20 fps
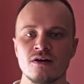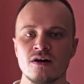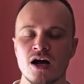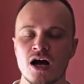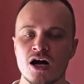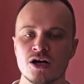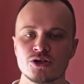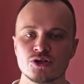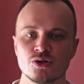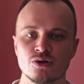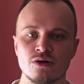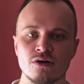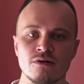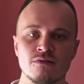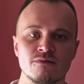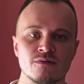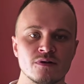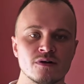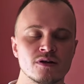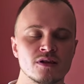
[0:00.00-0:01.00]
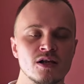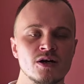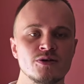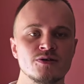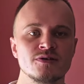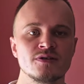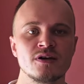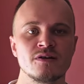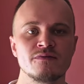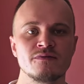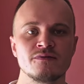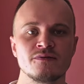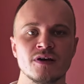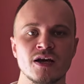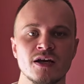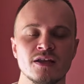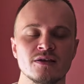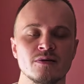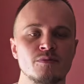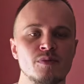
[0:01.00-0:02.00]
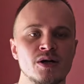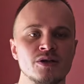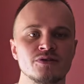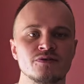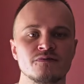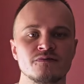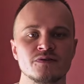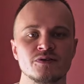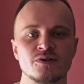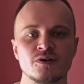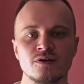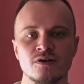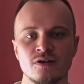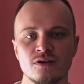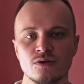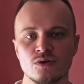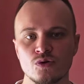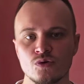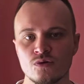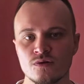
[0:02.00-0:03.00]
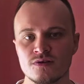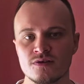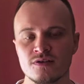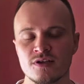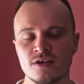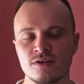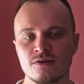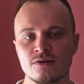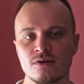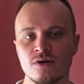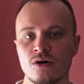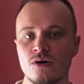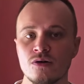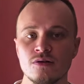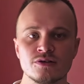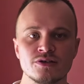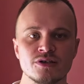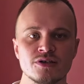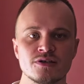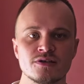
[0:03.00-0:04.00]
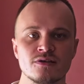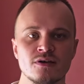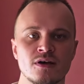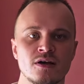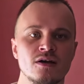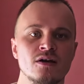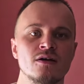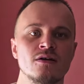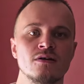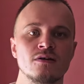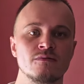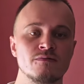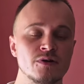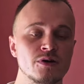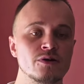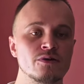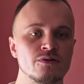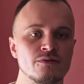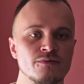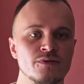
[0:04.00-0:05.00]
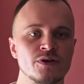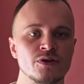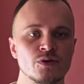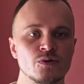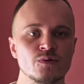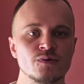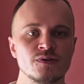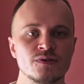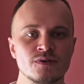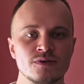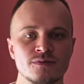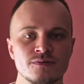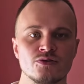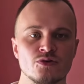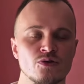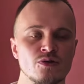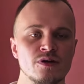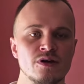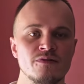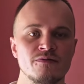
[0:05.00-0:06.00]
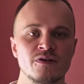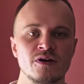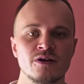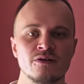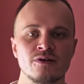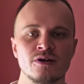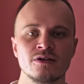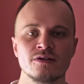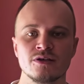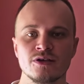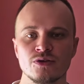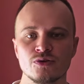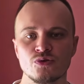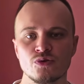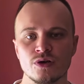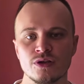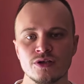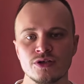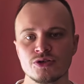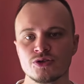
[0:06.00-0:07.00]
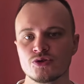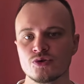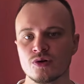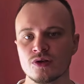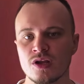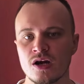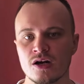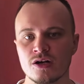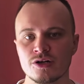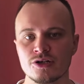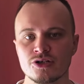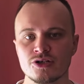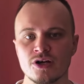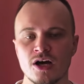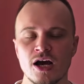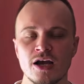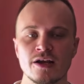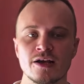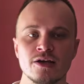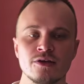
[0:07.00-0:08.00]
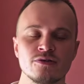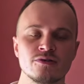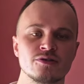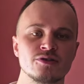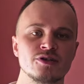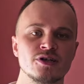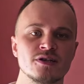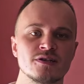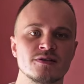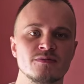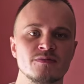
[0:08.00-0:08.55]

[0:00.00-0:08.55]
Azure for cloud stuff, and a bunch of eternal tools that all just work on Windows. So if I run into an issue on Arch, I cannot just